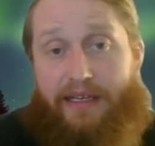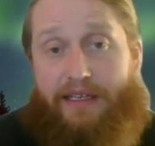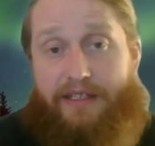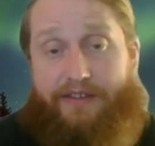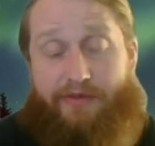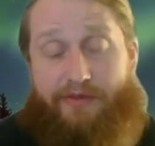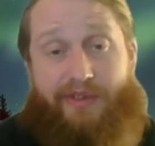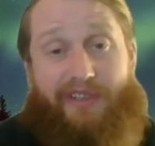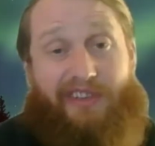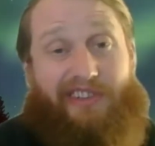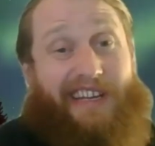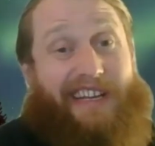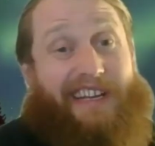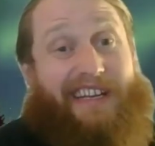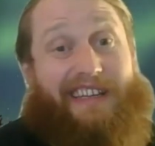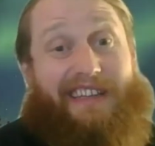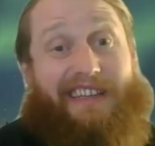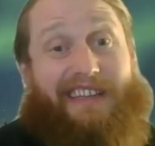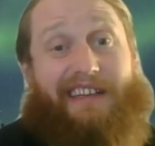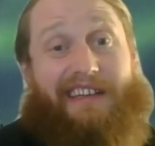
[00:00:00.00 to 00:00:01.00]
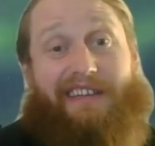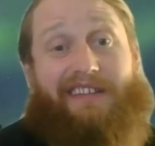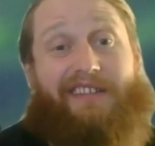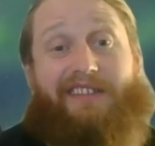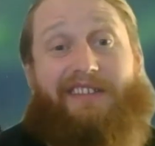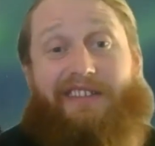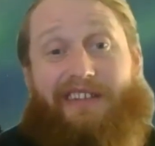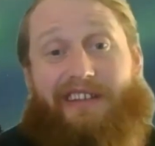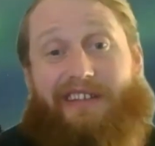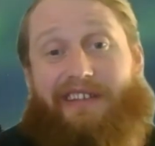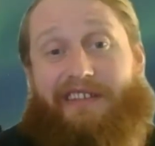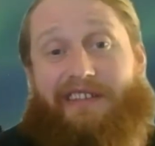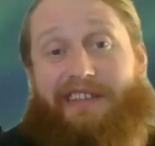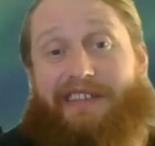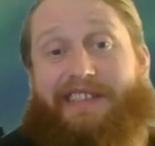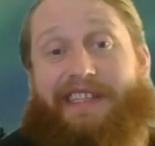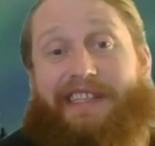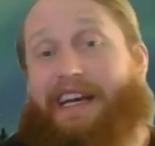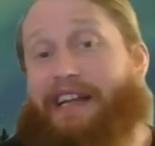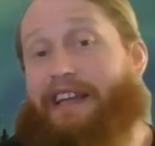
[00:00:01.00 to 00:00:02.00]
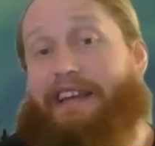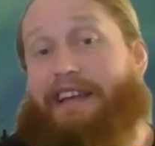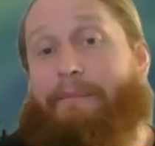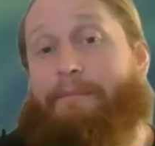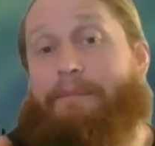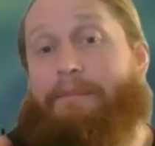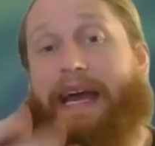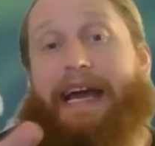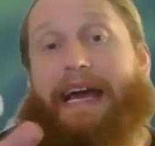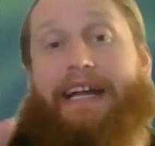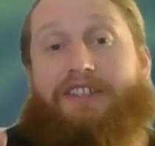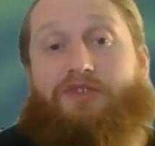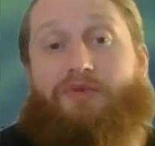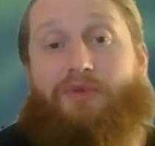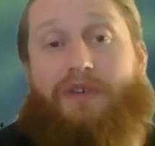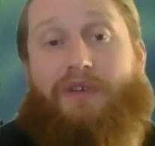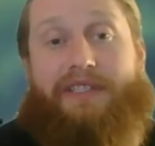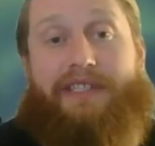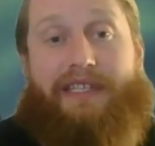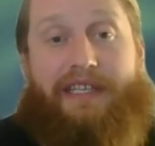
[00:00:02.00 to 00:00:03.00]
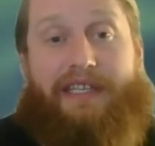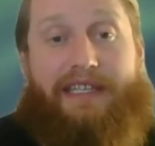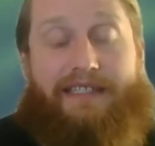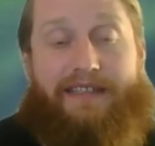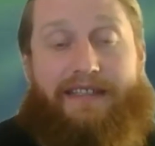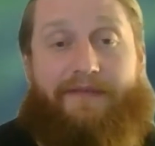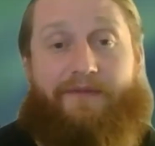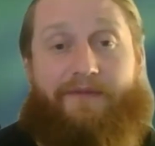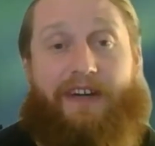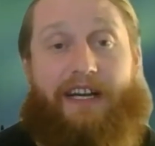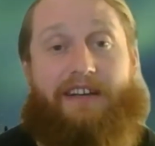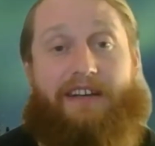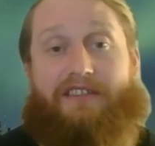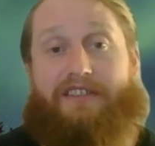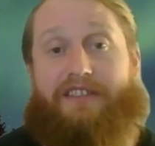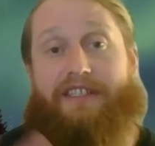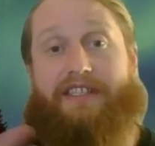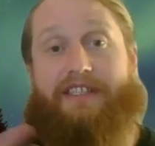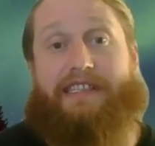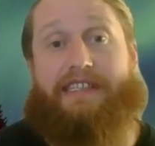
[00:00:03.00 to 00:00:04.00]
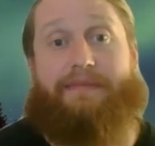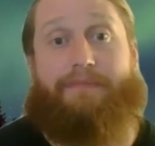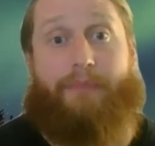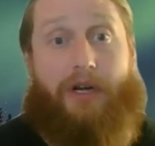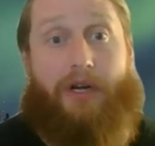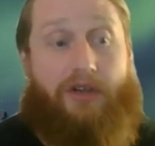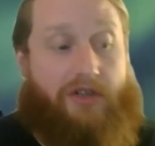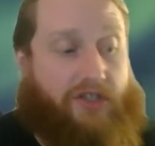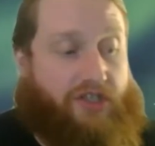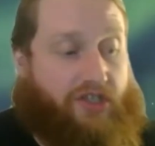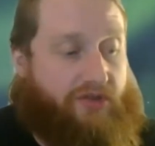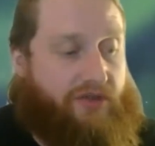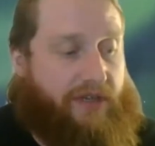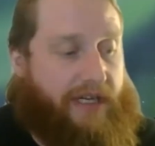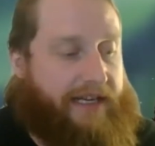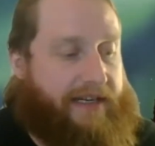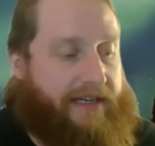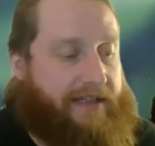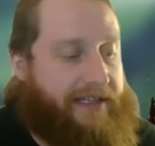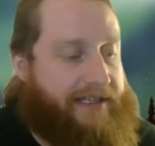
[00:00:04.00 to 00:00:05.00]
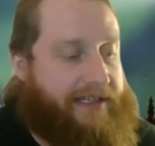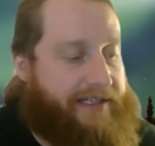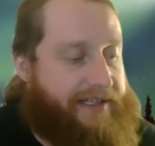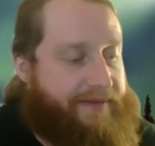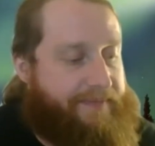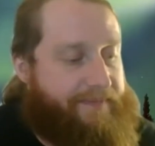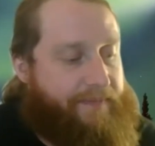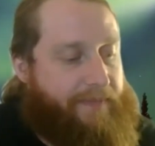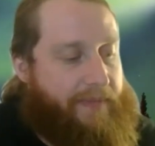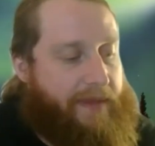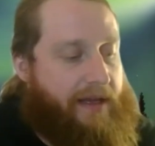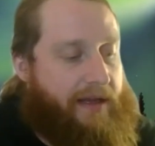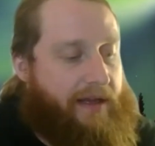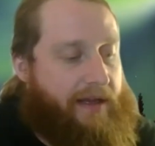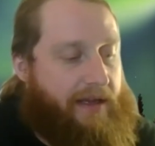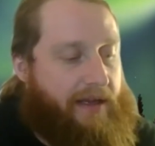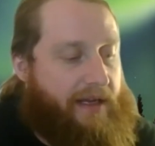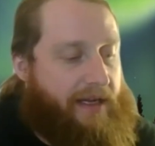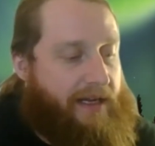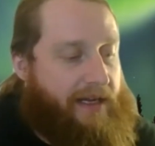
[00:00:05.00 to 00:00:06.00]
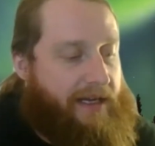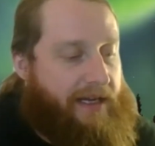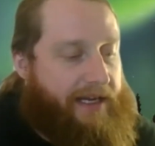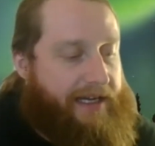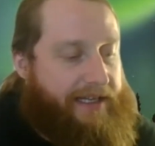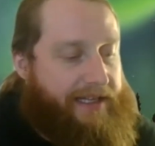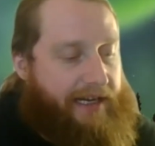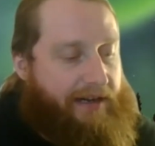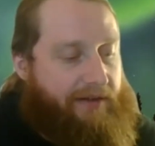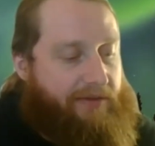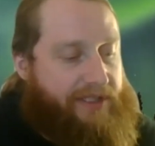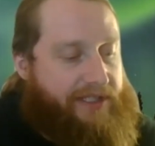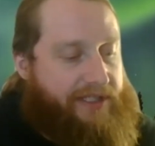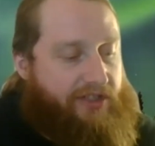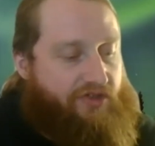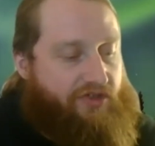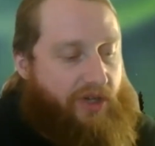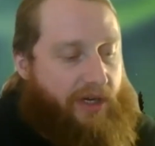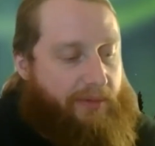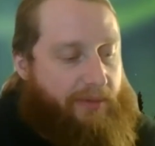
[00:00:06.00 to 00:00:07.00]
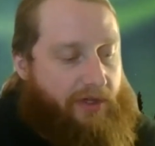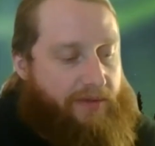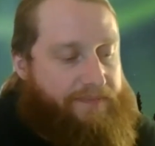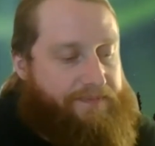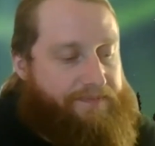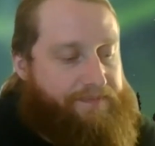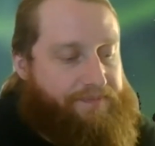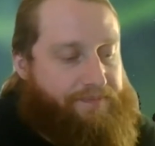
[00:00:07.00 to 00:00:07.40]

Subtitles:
So when you hit it, it's not like a match where it's an instant fire. It's just sparks shoot out of this. And that was the trouble.